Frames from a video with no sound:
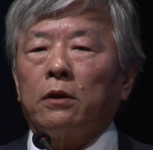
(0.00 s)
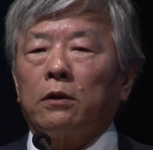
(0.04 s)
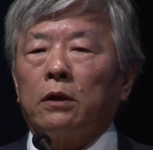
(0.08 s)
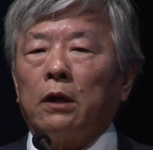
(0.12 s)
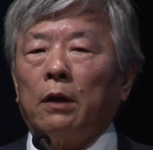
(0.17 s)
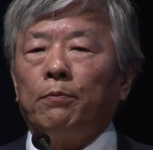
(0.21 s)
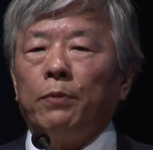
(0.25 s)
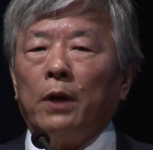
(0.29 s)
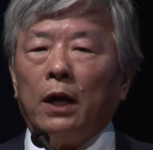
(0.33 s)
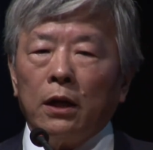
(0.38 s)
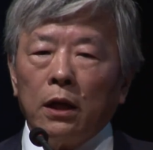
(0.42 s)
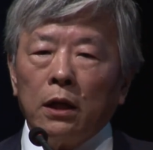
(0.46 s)

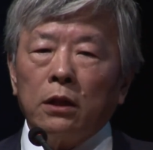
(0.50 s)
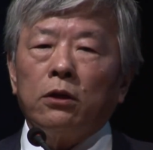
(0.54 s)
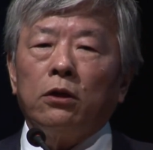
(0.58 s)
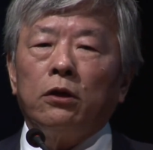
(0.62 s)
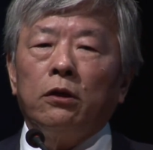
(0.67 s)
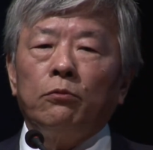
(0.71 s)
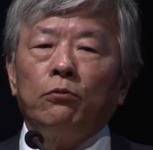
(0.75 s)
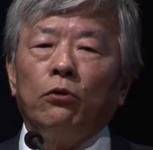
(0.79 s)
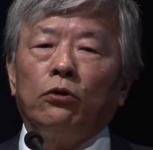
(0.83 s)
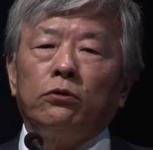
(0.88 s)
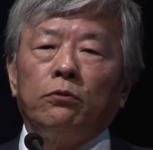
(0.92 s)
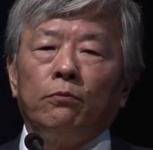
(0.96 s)

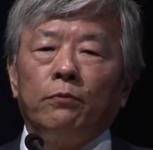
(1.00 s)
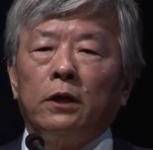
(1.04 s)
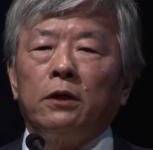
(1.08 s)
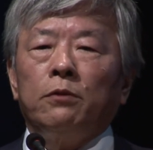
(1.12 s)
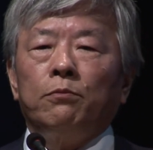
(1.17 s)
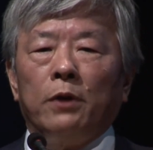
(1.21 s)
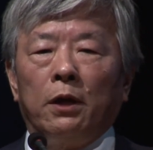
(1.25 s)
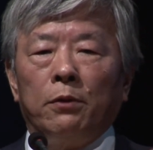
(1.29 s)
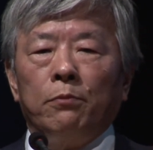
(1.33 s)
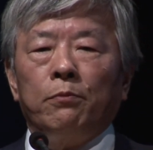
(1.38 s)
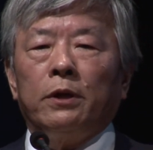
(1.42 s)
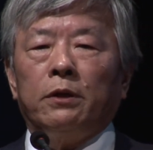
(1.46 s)
apparently not really
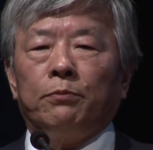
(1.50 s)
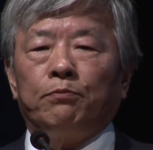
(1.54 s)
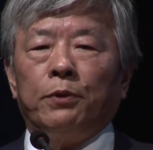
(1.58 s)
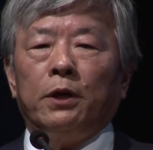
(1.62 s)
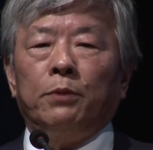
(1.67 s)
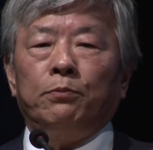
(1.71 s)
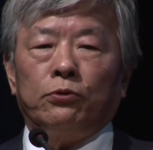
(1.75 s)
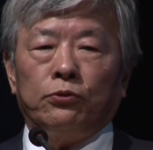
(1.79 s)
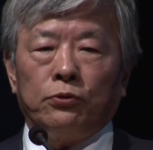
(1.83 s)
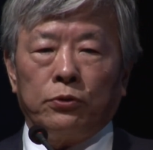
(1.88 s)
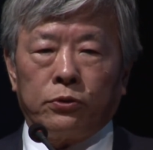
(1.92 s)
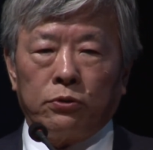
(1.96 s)
many
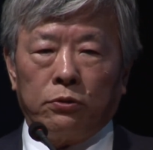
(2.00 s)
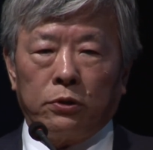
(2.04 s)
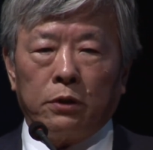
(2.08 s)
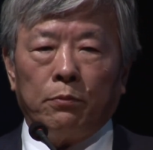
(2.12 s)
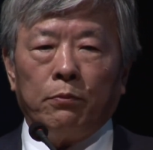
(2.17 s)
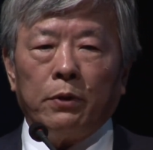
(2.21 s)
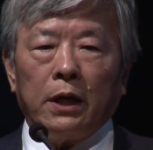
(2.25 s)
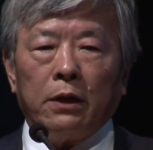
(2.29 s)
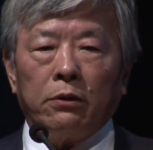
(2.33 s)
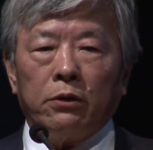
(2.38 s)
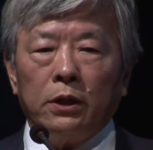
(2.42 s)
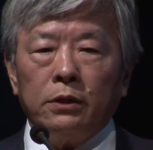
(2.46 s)
people thought
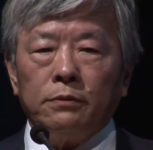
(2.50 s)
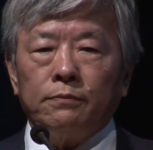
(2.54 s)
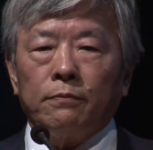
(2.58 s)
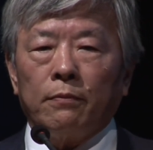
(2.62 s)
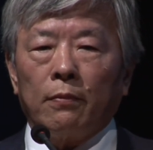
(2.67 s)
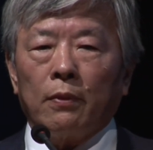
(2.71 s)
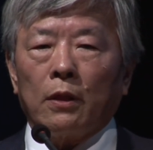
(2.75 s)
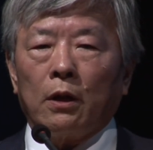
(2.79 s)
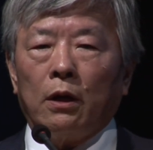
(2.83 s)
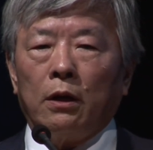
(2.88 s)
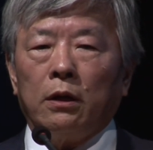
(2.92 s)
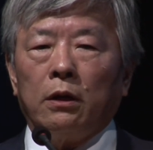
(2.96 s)
about it,
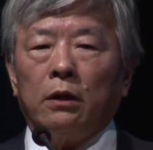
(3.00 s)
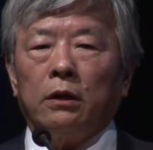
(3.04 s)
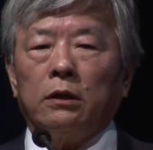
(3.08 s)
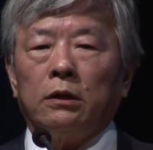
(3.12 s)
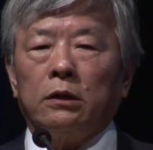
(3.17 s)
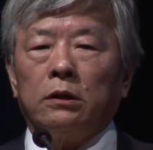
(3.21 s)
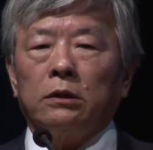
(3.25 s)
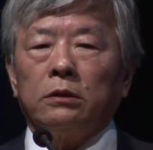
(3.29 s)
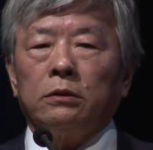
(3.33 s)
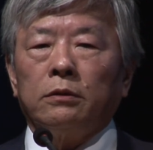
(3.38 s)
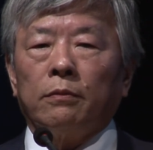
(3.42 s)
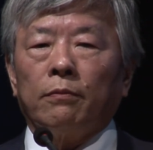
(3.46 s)

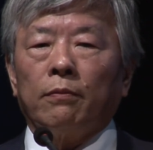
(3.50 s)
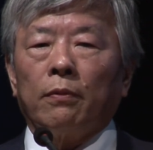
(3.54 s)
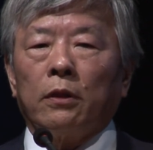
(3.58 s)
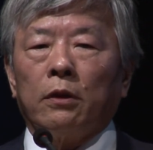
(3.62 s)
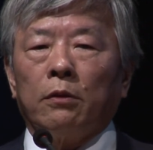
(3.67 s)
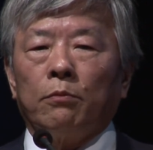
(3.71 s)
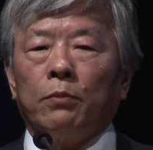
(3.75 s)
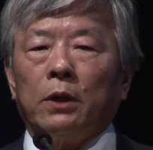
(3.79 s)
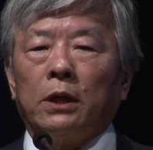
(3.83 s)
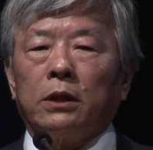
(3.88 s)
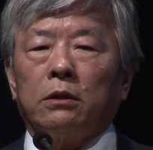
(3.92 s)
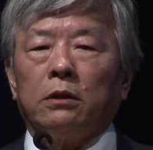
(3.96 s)

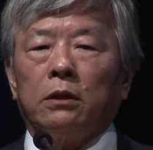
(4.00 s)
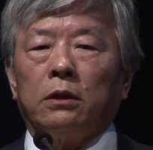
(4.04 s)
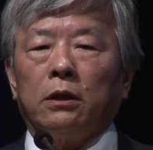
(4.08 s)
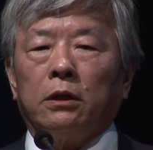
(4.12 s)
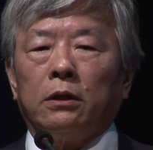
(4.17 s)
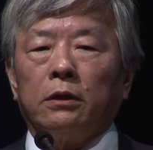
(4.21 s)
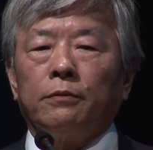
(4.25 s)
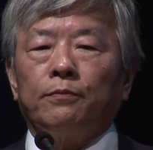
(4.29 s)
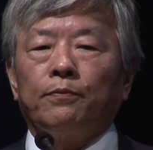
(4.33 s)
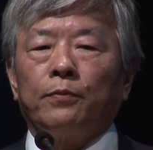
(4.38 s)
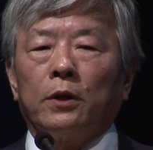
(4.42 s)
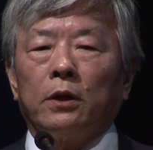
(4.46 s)
but
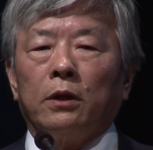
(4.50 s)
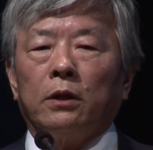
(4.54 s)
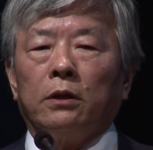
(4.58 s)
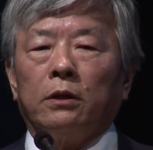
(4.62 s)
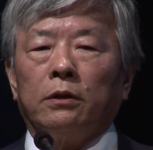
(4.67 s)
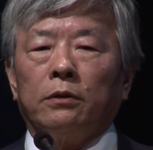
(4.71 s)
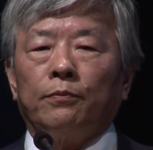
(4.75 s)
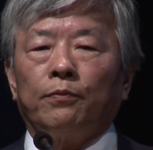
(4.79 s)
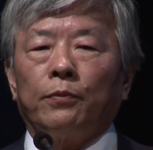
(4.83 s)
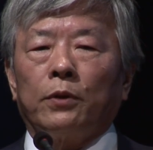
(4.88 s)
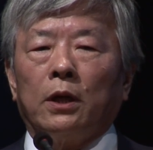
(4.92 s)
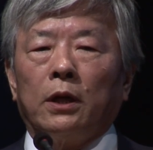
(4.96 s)

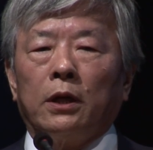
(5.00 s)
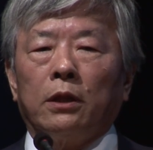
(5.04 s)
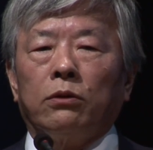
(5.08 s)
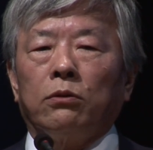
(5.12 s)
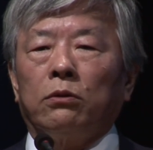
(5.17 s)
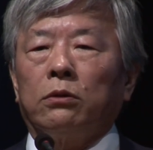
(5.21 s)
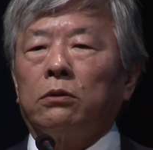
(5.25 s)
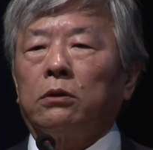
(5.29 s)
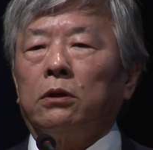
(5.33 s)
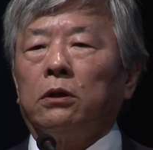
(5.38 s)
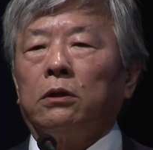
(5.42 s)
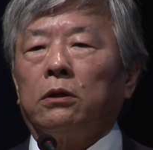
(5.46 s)
I
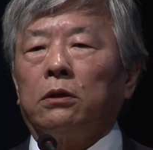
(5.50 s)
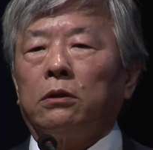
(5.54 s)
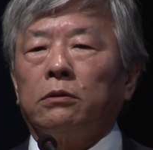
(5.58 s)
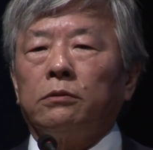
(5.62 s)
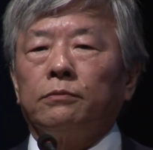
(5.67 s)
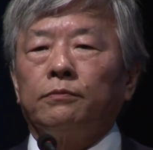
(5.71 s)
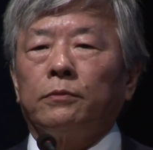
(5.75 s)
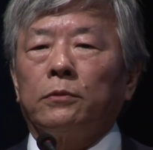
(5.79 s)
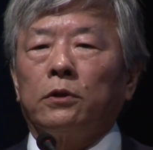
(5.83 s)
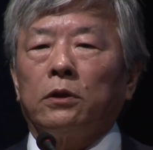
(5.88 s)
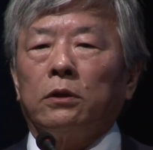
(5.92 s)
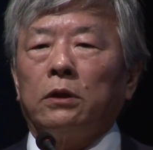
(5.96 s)
thought
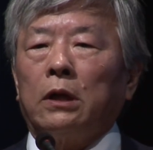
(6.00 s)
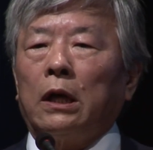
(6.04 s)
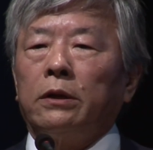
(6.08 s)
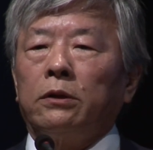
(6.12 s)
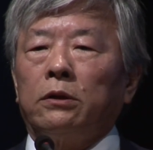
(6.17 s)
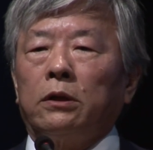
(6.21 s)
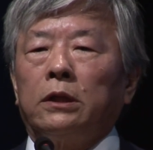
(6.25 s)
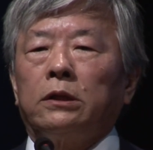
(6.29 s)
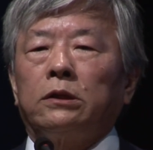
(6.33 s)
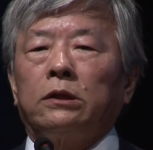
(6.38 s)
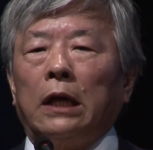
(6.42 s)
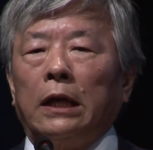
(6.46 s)

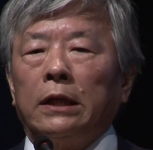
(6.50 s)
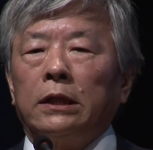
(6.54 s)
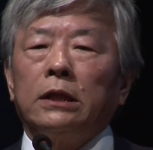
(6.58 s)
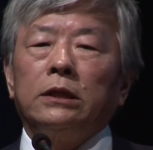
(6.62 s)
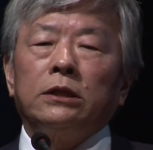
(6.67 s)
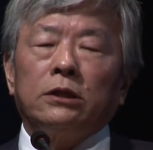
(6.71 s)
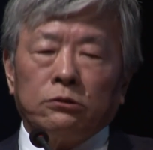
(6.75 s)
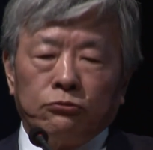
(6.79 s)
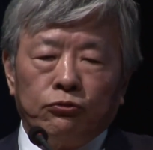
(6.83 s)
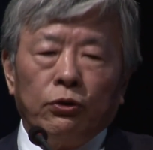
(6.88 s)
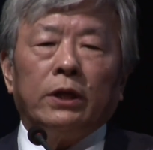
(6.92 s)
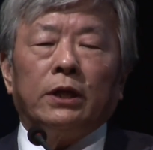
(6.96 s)
I
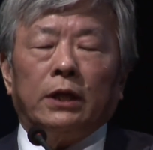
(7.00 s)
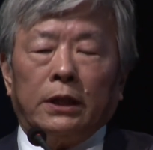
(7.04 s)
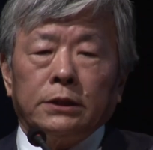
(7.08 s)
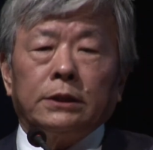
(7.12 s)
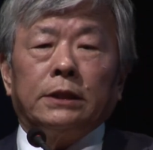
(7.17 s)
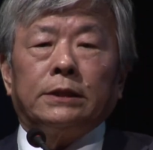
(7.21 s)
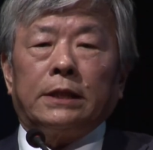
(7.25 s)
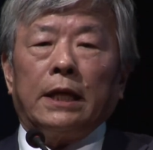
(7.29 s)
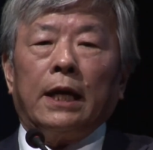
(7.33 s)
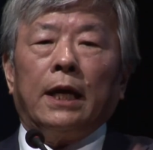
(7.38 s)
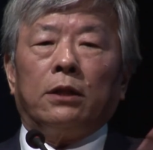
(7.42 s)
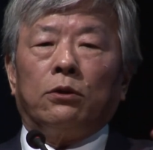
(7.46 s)
didn't quite
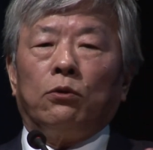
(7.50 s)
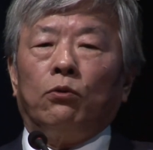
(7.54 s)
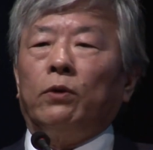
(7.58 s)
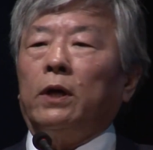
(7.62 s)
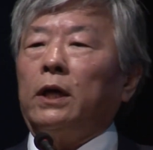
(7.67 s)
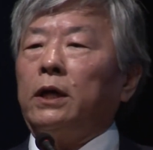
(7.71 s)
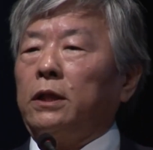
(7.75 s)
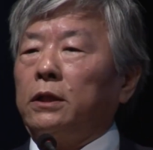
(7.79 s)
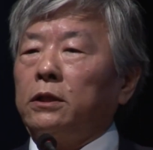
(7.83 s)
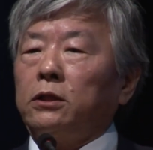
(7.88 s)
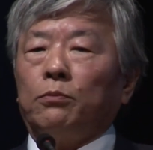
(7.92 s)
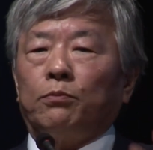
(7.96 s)
understand
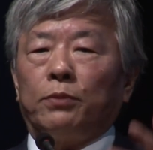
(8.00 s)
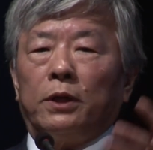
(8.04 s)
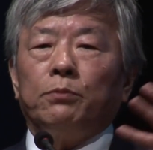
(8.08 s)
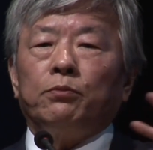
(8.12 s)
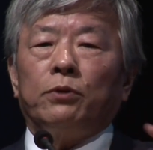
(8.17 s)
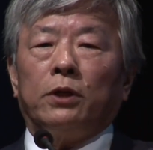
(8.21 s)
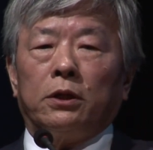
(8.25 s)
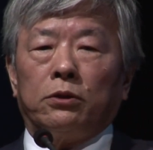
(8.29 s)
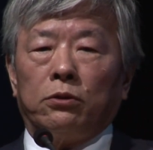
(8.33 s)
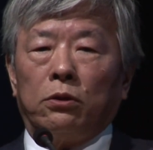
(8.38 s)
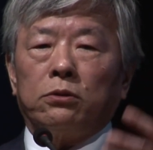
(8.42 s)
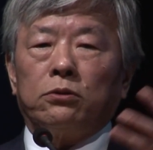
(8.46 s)
why other
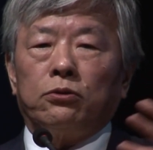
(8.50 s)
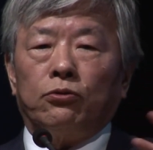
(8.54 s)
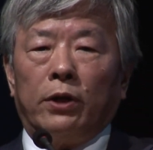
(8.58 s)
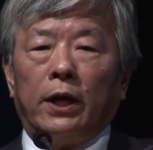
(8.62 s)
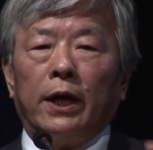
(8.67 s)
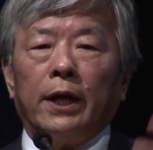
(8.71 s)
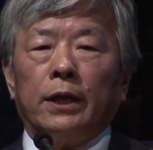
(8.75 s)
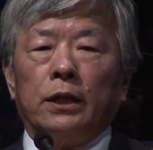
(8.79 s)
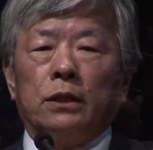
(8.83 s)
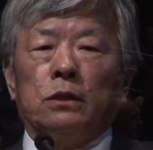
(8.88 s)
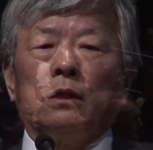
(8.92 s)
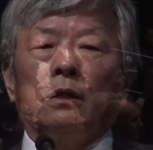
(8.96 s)
people are not
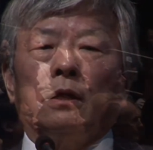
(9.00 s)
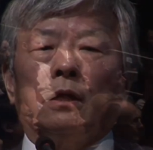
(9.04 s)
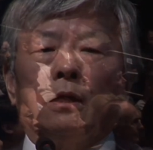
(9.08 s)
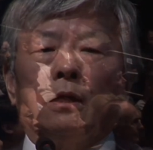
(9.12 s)
trying